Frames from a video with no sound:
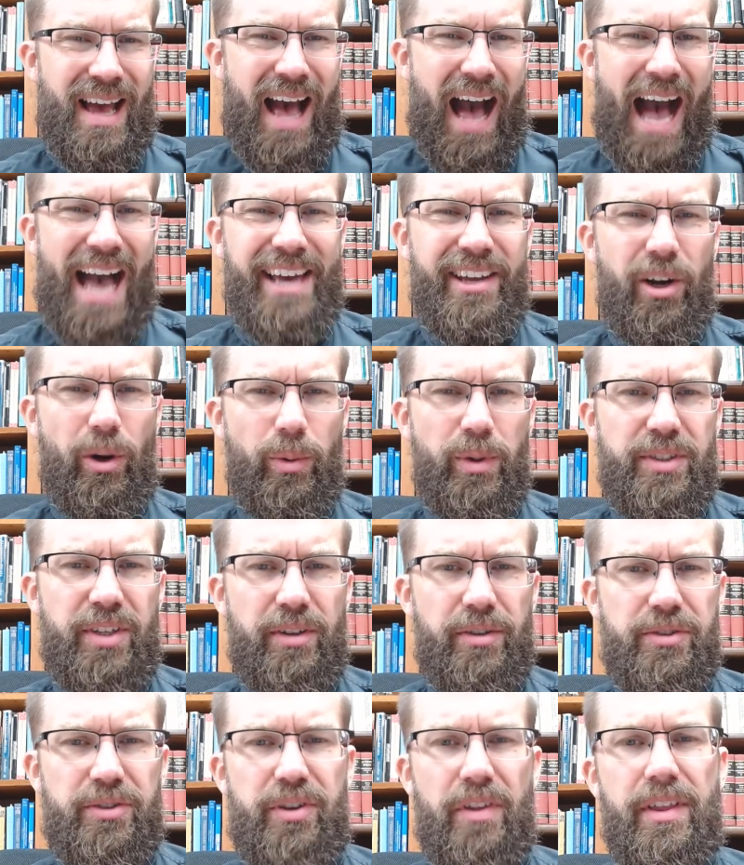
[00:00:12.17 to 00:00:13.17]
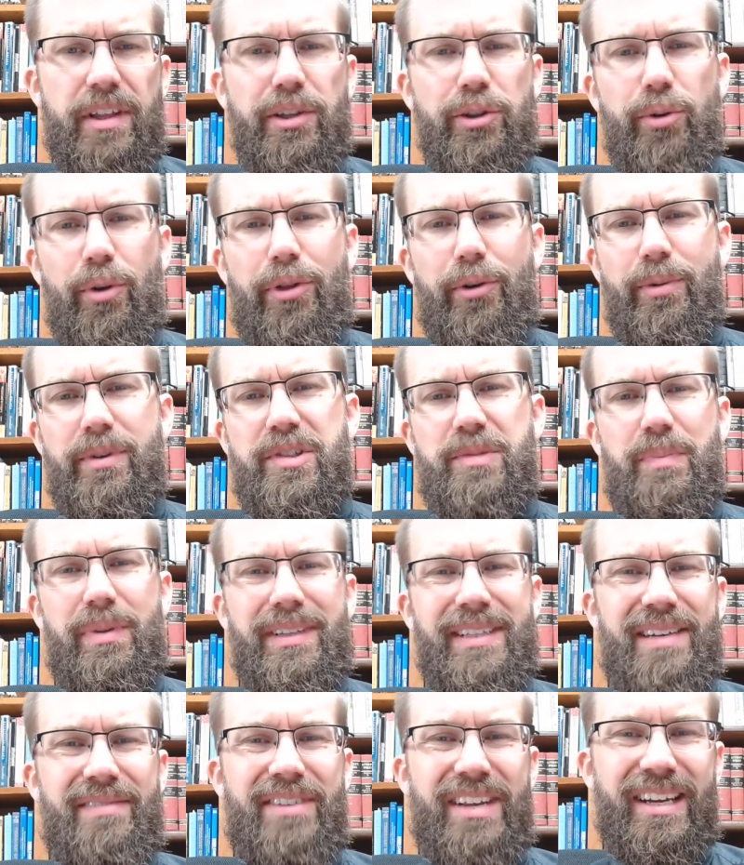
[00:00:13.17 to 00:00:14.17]
I had always understood that Lutherans
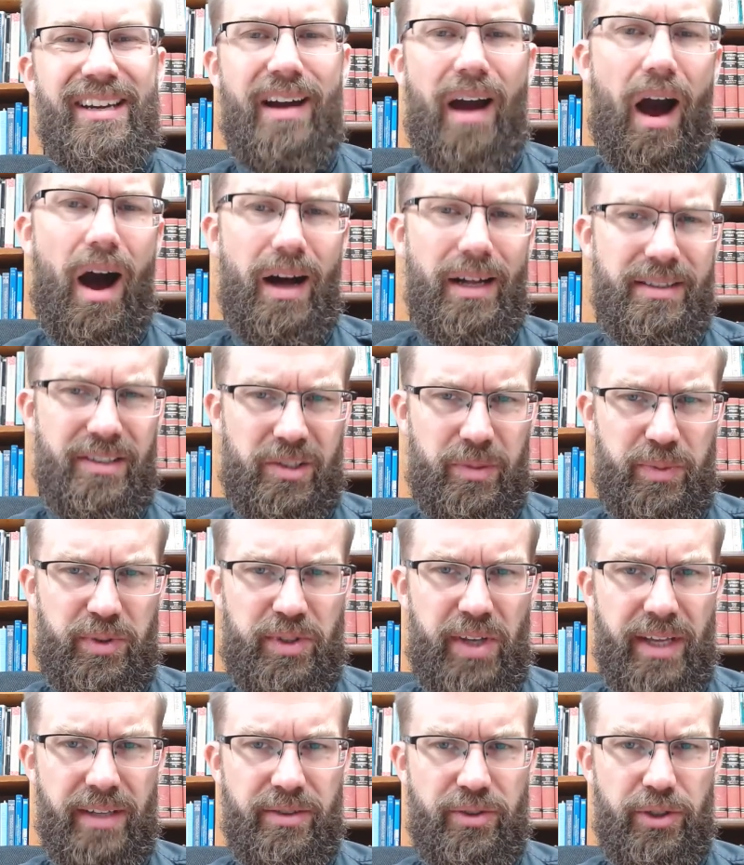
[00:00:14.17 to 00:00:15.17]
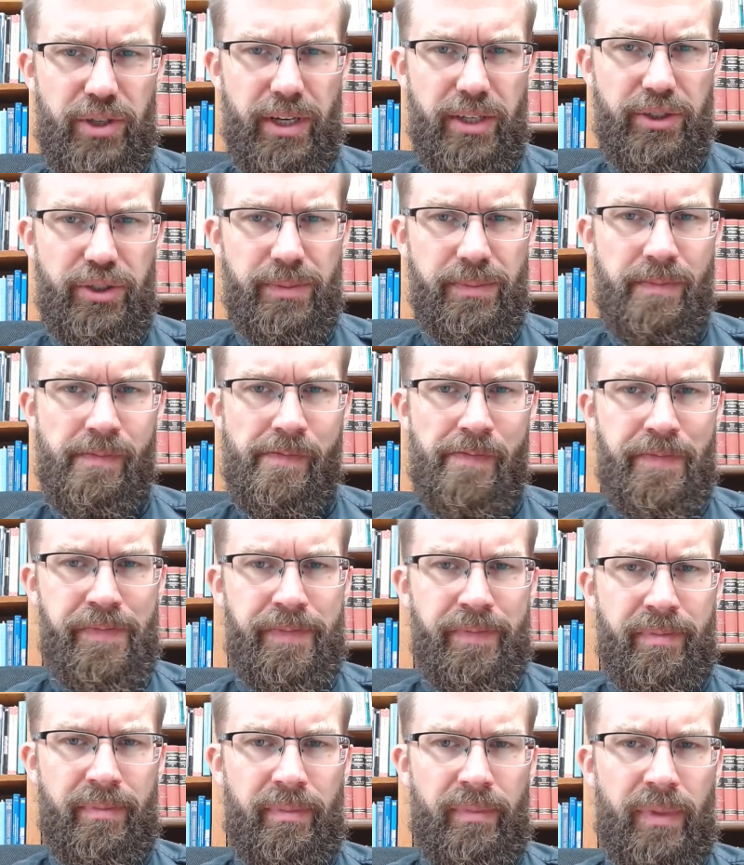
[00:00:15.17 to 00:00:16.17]
believed in consubstantiation,
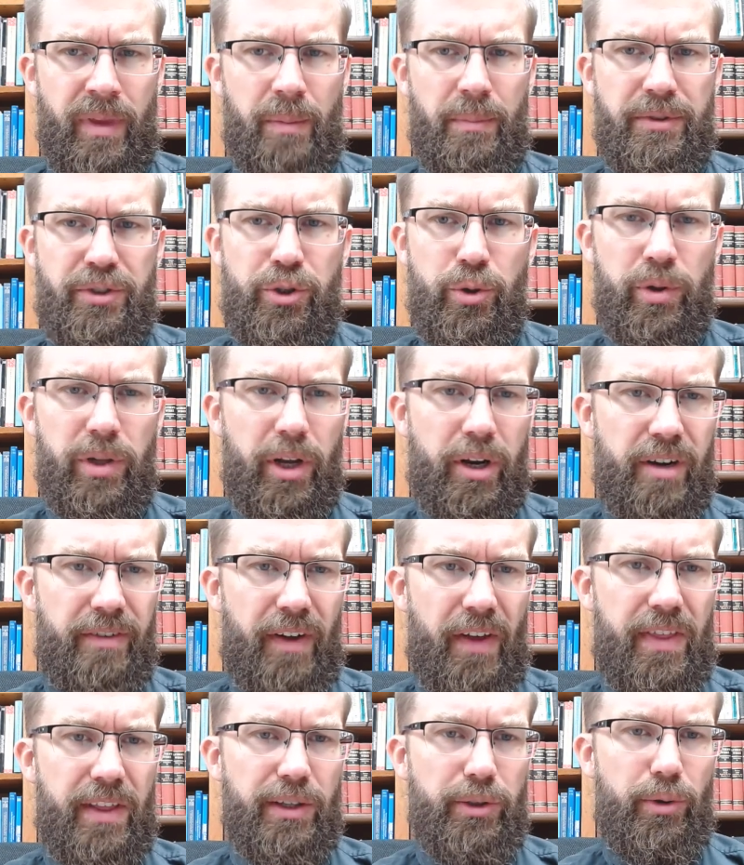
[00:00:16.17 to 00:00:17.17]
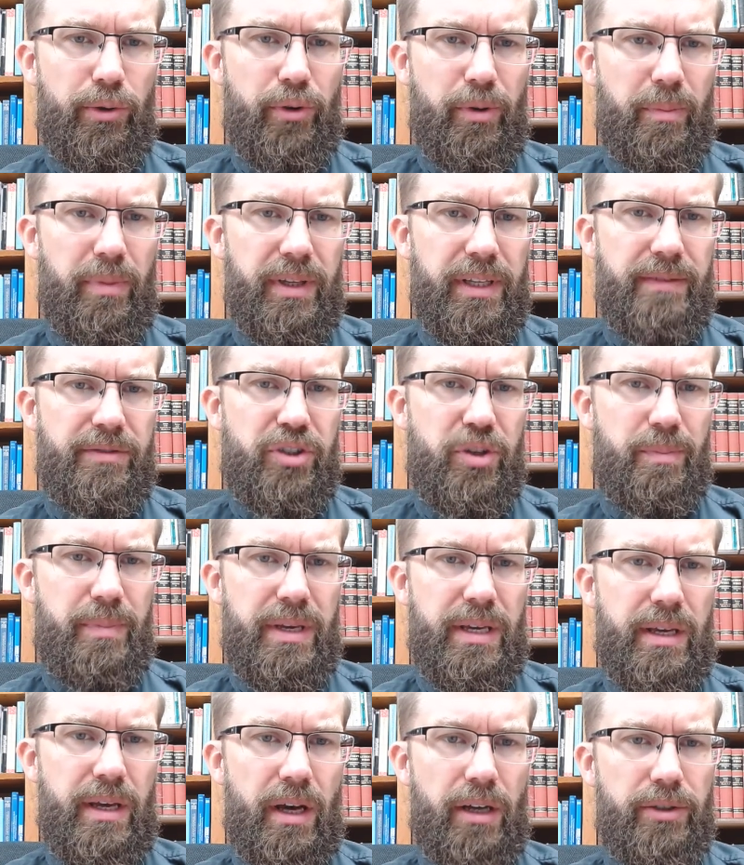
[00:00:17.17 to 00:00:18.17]
but you clarified that Lutheran belief should
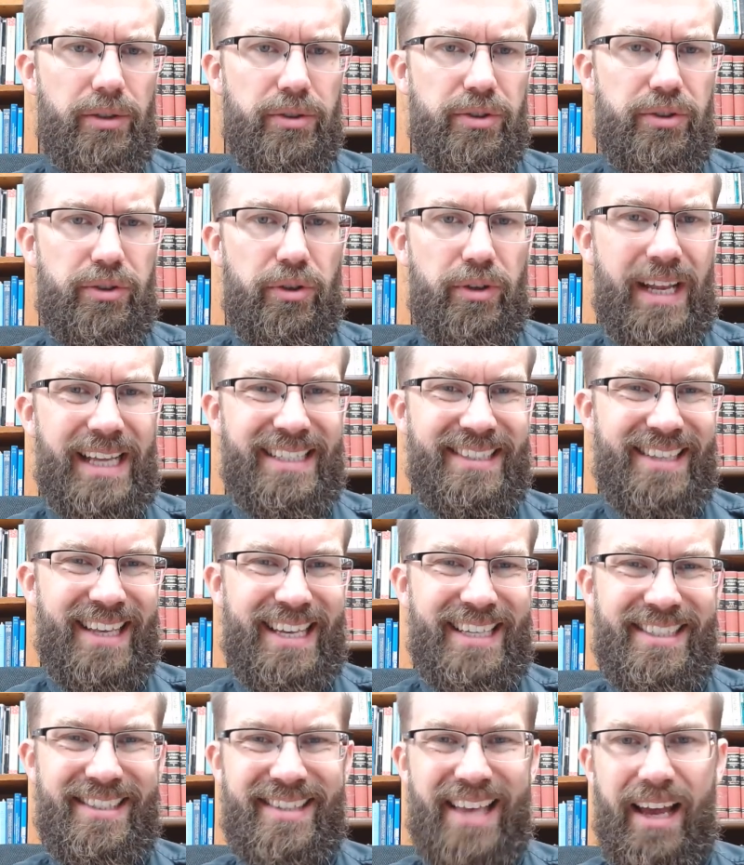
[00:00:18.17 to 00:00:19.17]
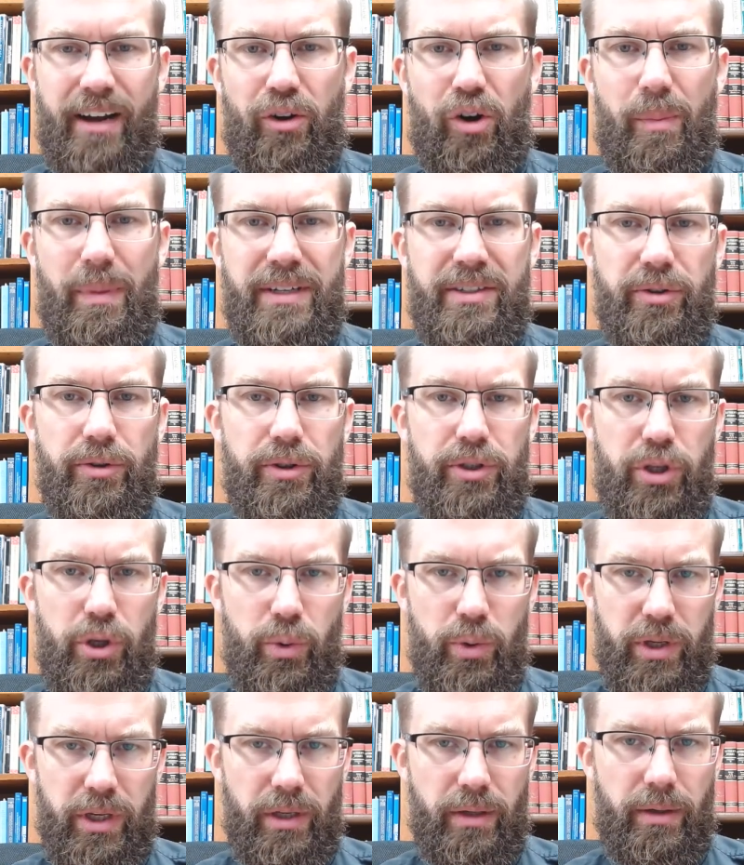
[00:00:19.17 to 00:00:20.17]
be understood as a sacramental
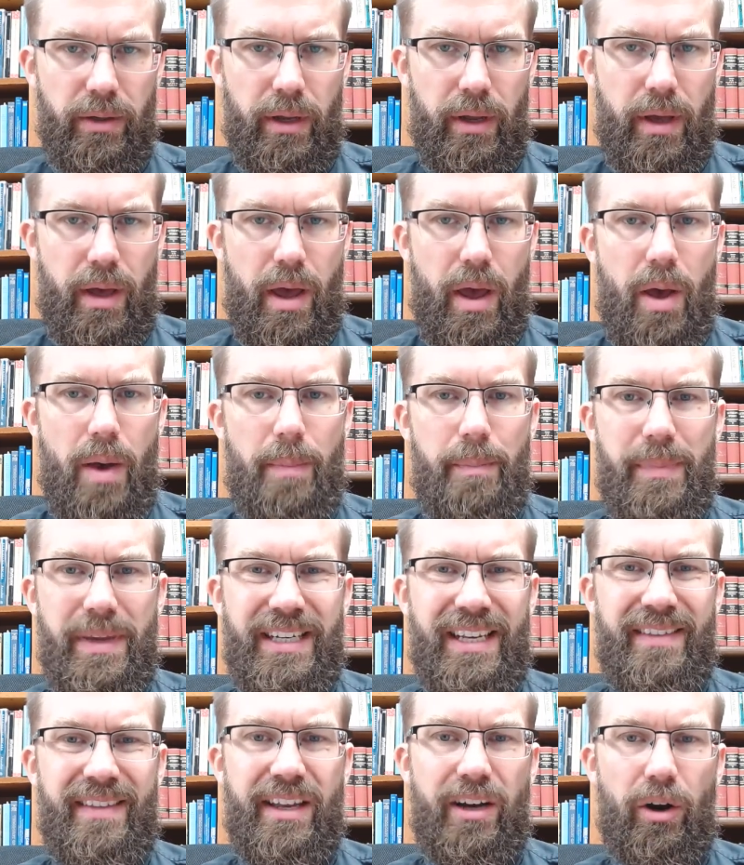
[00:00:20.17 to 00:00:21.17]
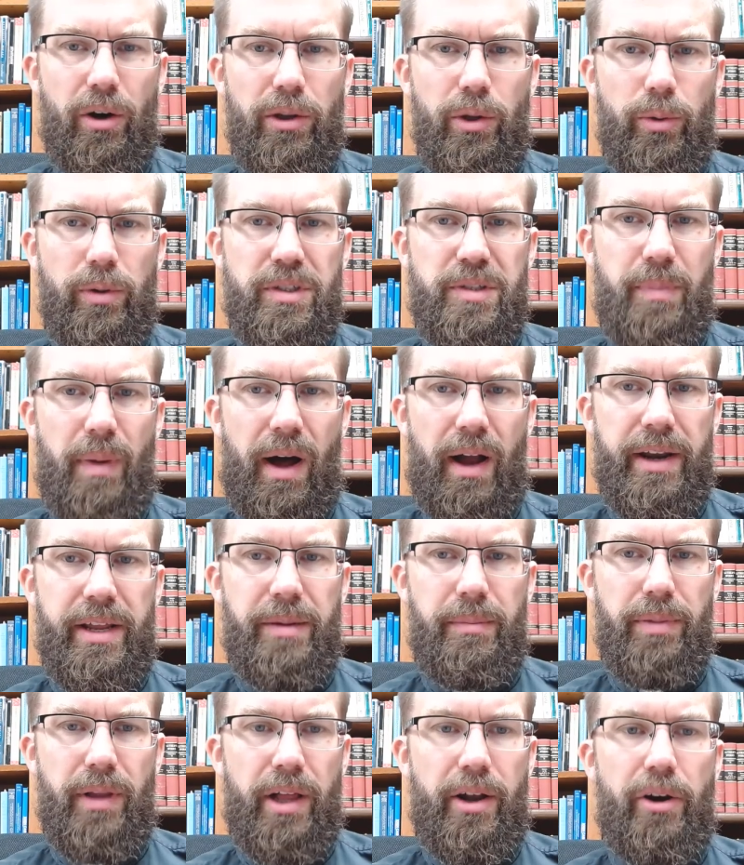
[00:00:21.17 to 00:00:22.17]
union, meaning that our Lord's body
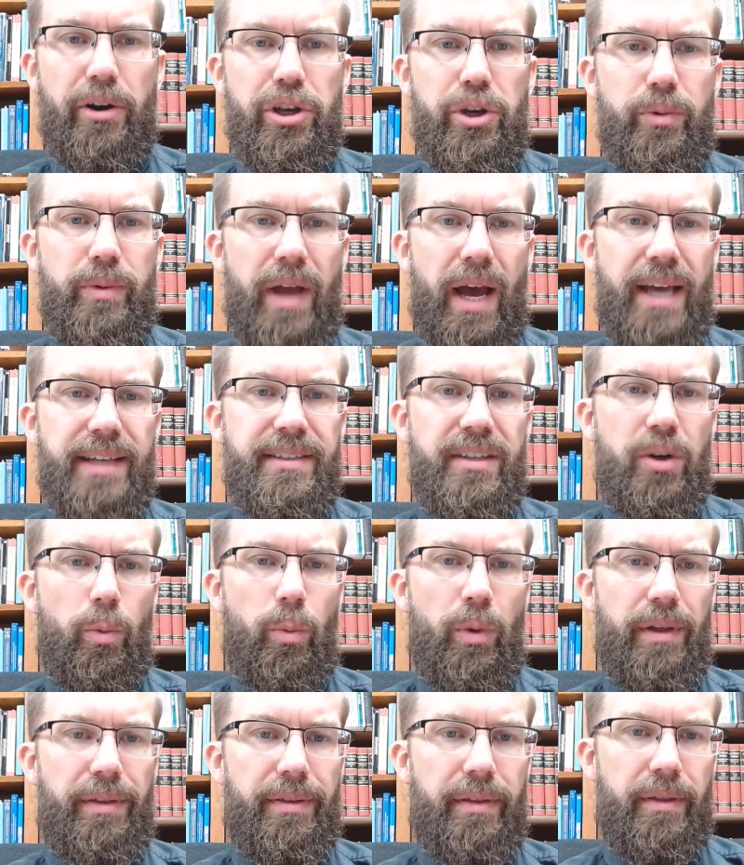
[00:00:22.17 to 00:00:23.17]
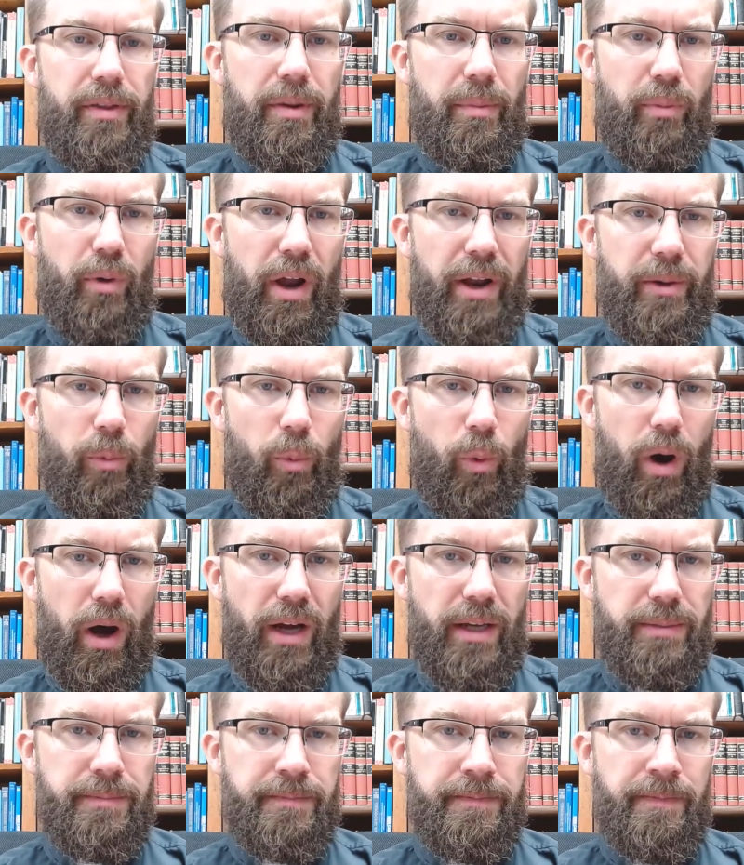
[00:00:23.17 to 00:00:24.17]
and blood are united with the bread and wine.